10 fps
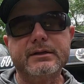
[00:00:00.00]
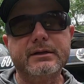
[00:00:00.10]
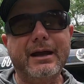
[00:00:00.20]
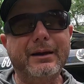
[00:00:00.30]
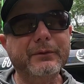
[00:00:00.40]

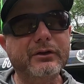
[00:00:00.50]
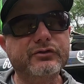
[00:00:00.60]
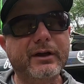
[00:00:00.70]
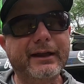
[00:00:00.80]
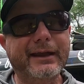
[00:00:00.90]
Now I'm not
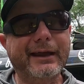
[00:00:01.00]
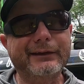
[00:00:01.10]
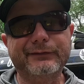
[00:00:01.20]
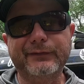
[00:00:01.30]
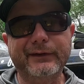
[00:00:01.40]
trying to
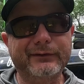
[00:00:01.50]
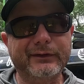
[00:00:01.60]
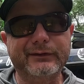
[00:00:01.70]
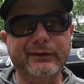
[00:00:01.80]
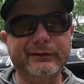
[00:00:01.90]
cast
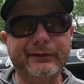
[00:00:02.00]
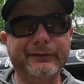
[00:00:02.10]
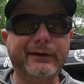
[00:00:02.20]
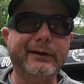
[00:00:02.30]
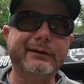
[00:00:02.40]
50-60
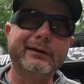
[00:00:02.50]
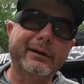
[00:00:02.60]
feet,